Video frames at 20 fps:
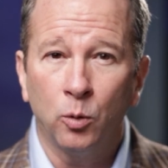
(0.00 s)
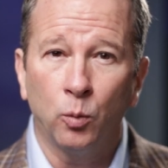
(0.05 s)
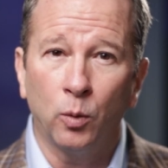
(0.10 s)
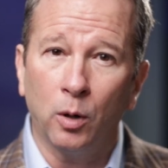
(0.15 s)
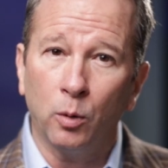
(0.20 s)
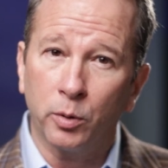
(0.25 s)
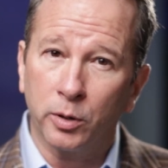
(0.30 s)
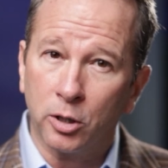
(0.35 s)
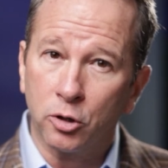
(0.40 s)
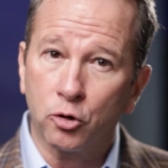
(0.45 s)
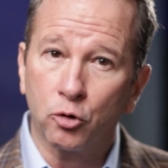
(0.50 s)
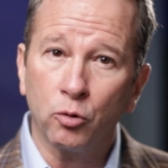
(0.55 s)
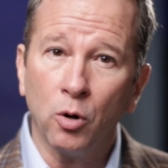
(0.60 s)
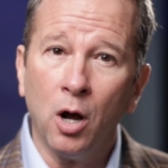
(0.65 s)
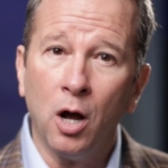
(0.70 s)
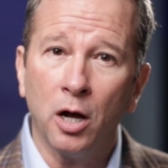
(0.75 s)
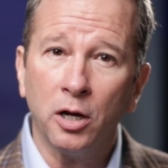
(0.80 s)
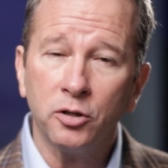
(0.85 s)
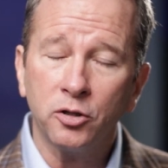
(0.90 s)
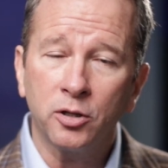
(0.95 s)
Well, with a
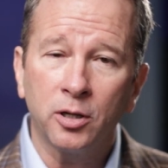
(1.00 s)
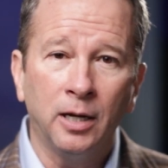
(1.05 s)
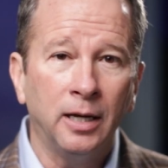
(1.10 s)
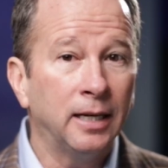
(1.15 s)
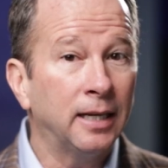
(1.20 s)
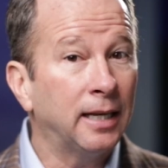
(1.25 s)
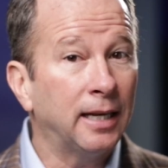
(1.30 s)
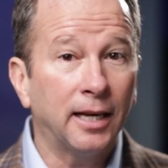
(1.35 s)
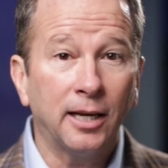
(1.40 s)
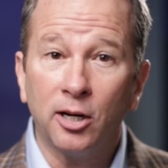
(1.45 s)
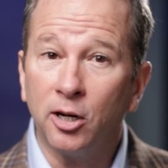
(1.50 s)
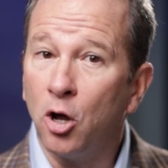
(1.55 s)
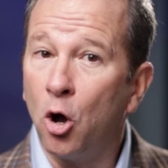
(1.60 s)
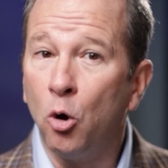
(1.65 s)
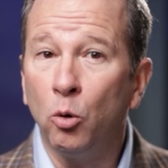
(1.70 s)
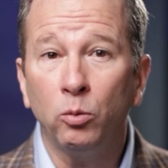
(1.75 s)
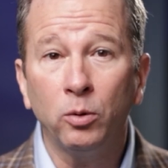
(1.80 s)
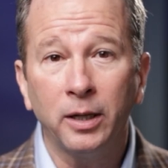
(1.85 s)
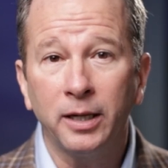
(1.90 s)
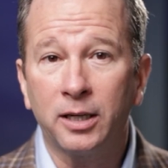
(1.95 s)
trust, it
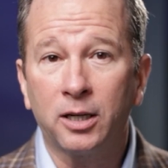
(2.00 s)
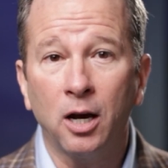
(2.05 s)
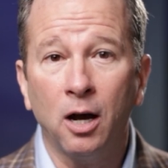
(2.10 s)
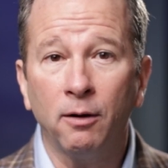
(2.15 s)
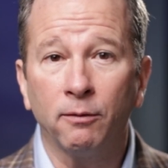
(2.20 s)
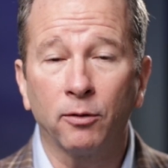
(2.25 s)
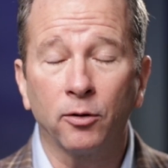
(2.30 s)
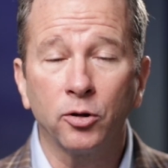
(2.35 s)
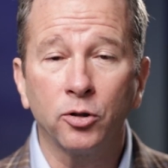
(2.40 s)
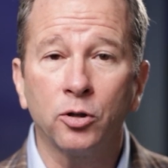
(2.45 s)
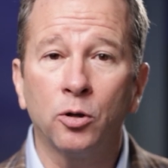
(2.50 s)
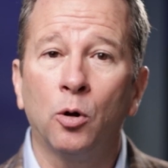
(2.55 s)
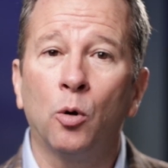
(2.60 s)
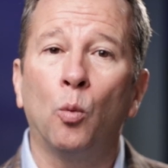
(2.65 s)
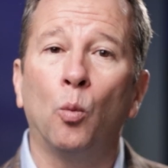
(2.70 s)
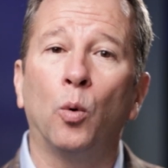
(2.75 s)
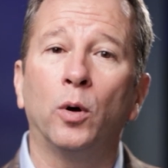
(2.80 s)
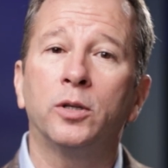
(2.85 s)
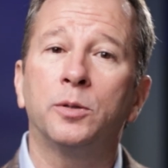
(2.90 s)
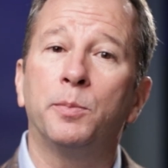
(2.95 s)
only covers
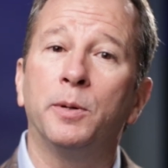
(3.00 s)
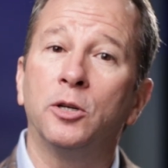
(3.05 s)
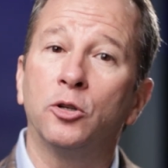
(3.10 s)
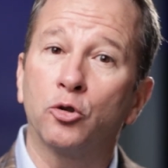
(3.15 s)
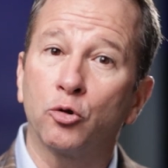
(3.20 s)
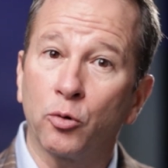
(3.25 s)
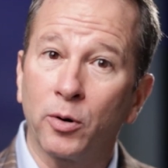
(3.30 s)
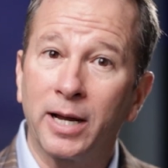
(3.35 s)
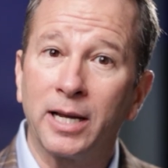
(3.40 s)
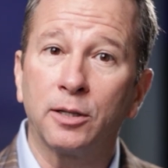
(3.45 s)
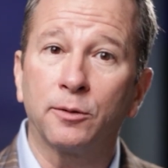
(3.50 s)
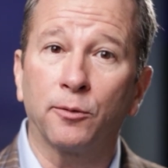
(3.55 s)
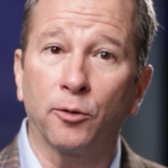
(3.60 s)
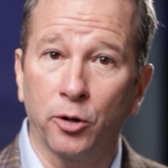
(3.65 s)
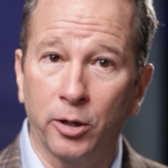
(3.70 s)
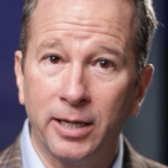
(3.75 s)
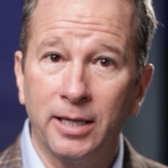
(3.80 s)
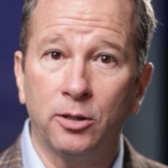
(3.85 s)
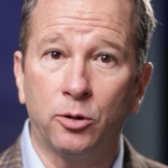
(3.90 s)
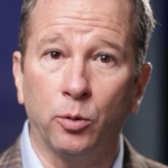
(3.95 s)
what's been
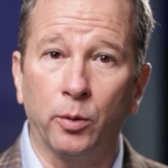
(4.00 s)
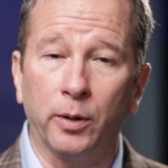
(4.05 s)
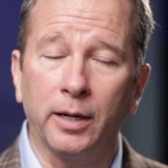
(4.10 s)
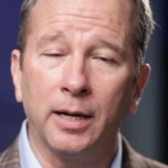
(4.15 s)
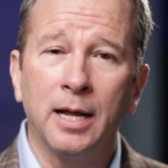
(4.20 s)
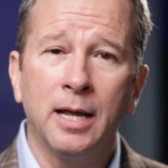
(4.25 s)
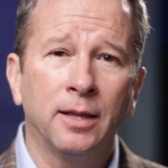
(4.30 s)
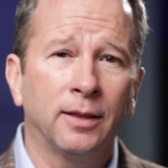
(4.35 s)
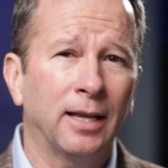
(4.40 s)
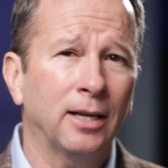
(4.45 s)
transferred into it.